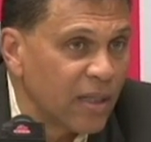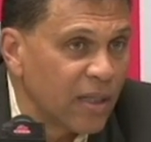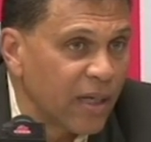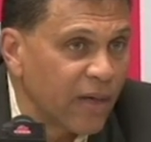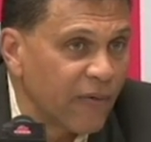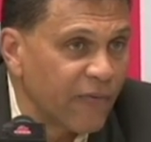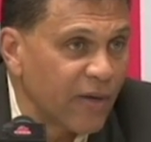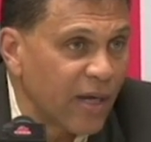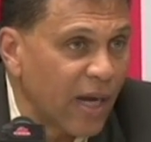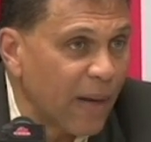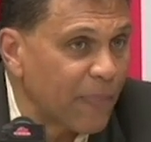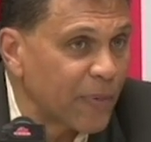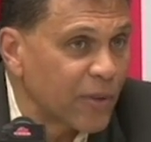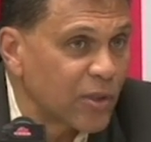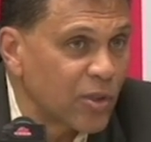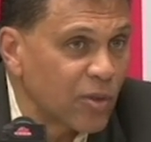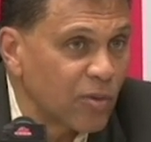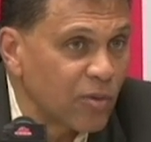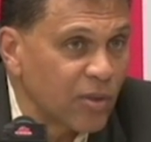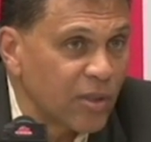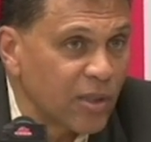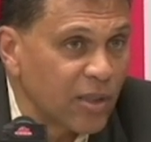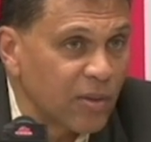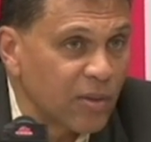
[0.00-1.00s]
Every
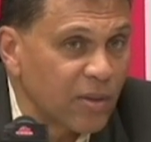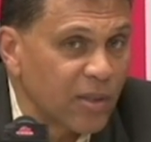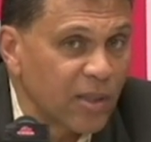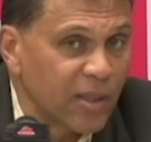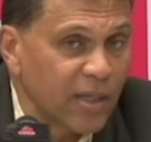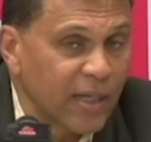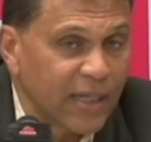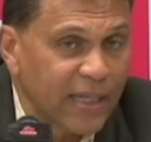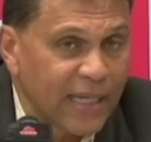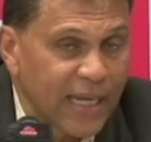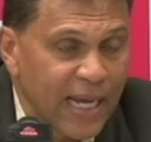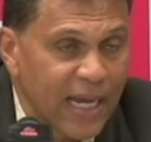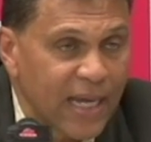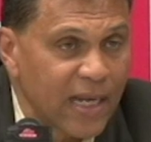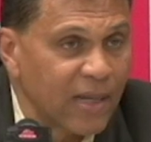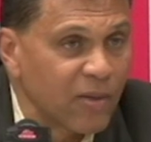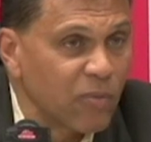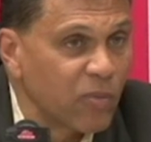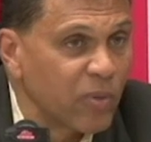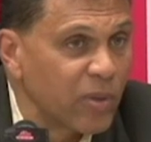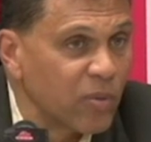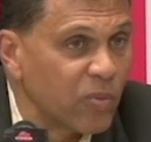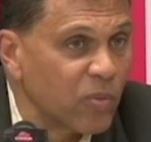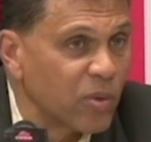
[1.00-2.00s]
opportunity that I can,
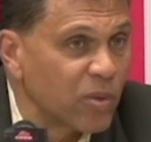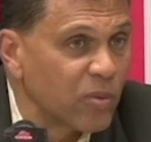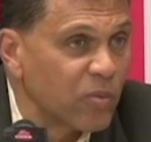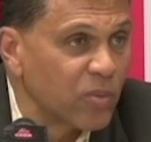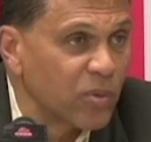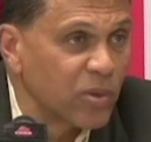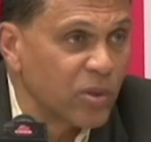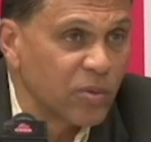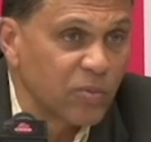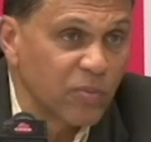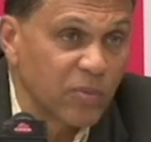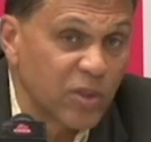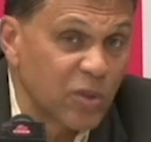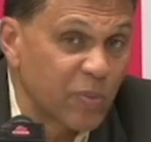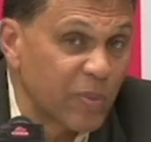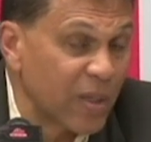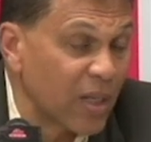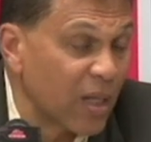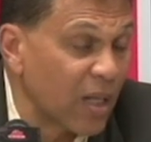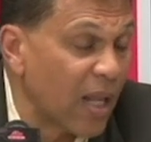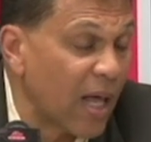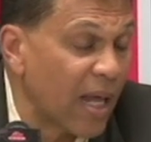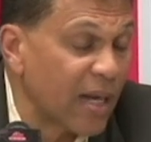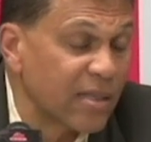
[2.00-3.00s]
we
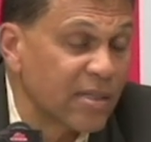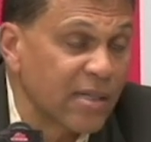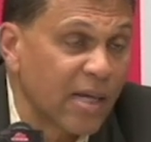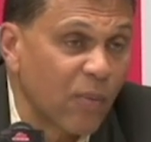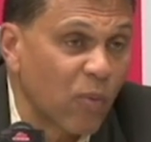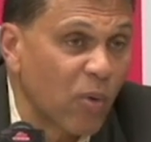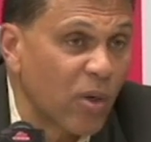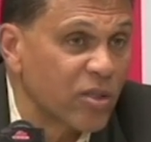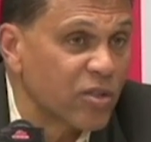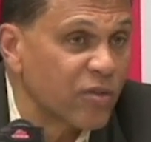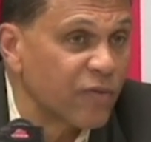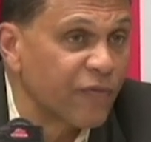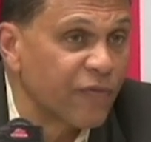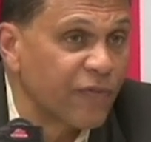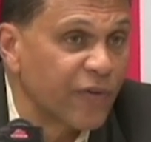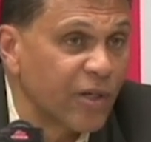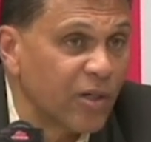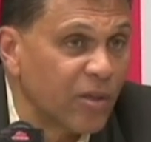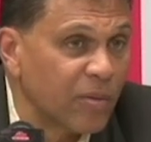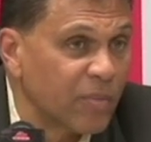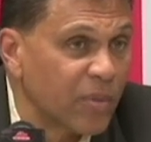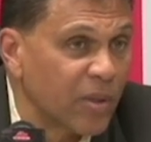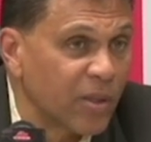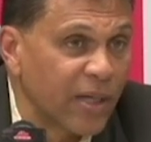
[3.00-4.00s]
spend a lot of time watching
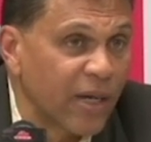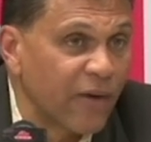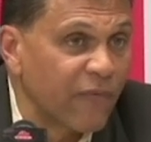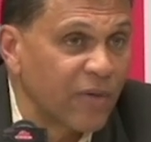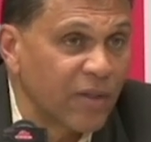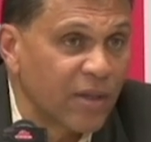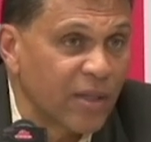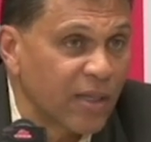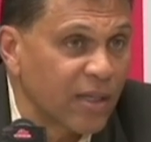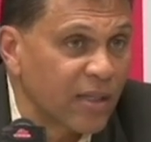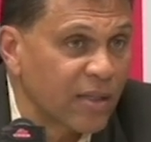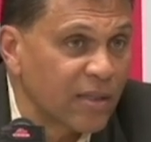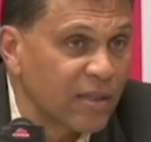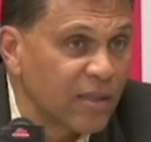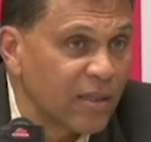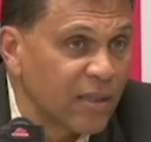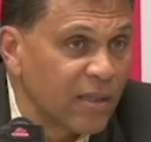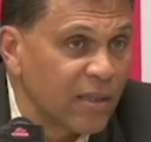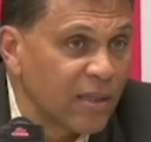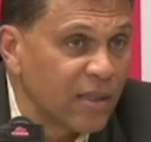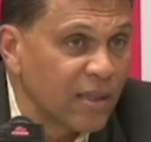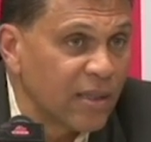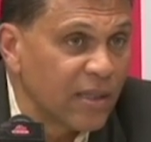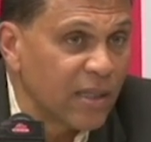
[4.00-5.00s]
film on everything.
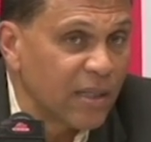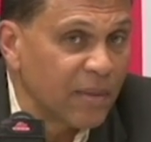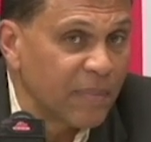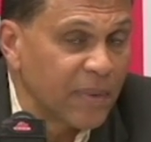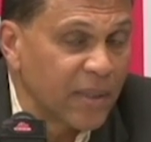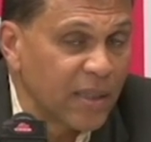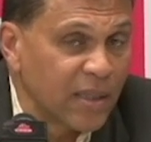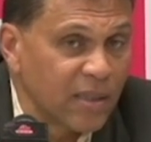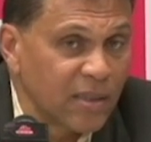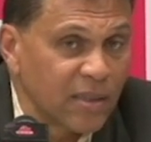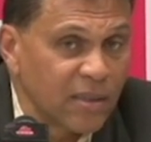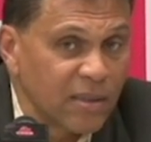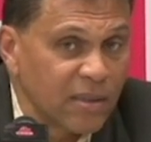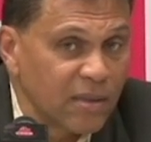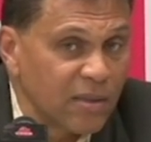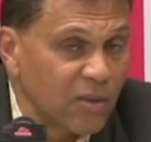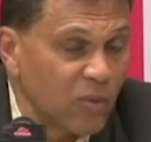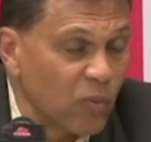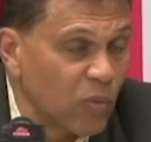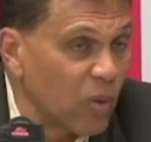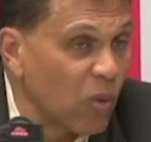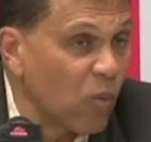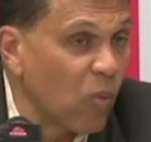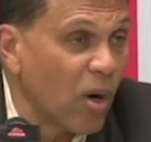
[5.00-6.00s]
I mean, you
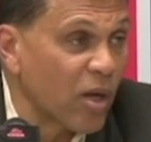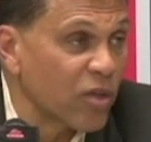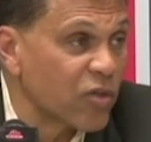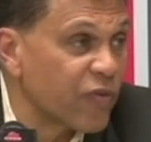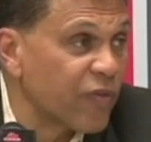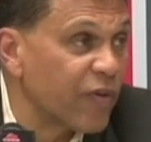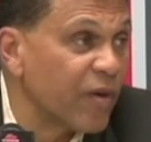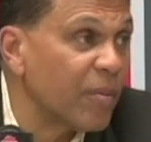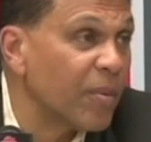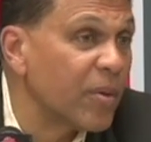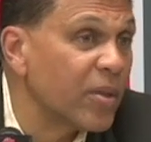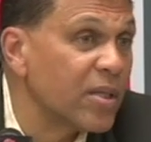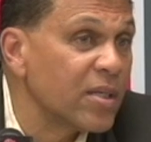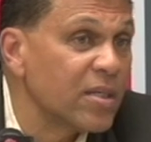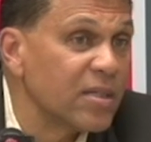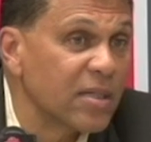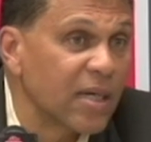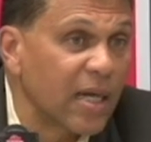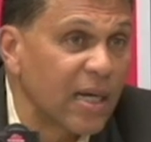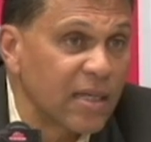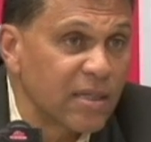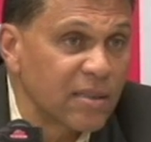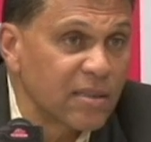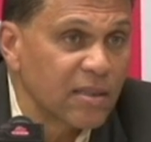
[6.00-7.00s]
know, we'll watch film on these
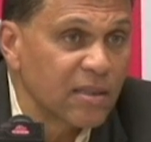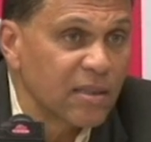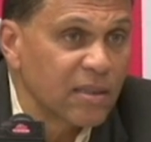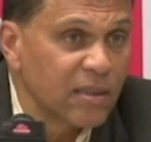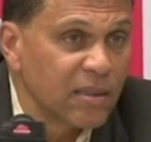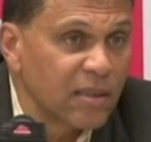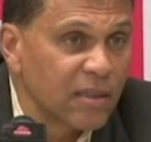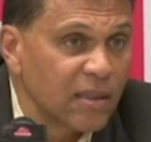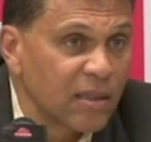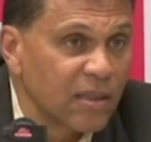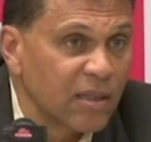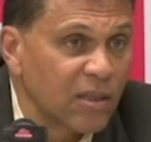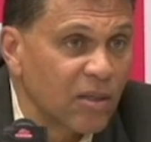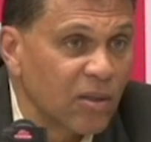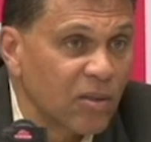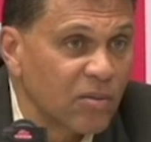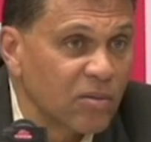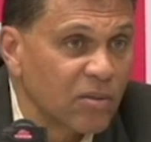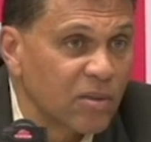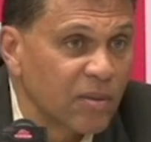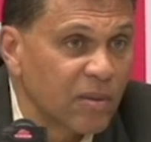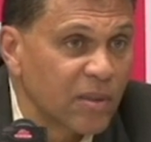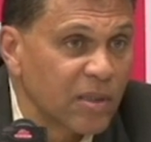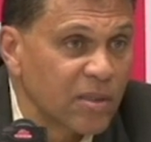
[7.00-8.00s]
guys, you know,
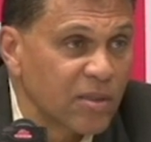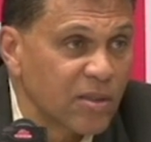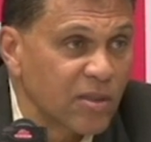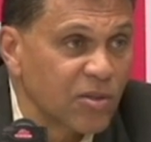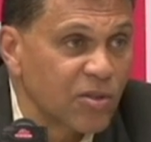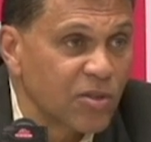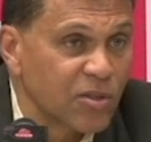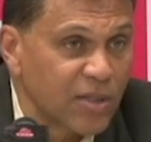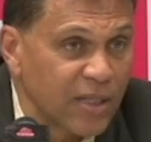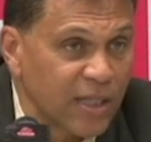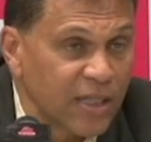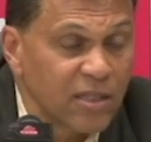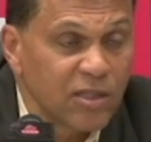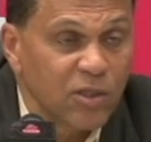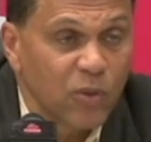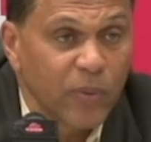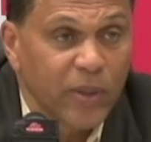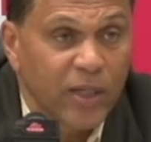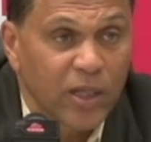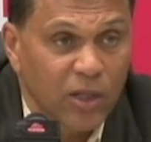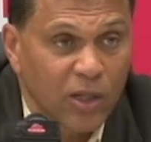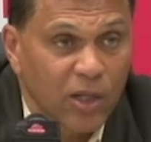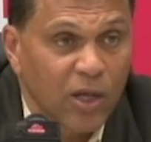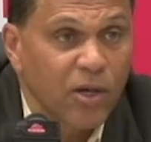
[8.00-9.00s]
because there's things that
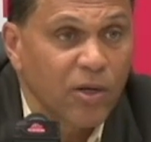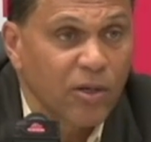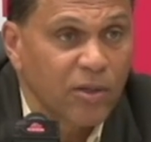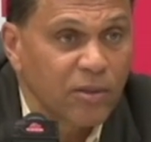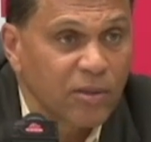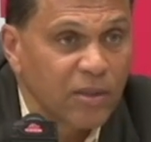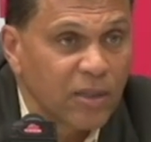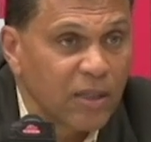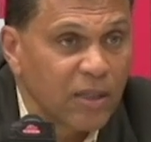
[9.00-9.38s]
we can learn.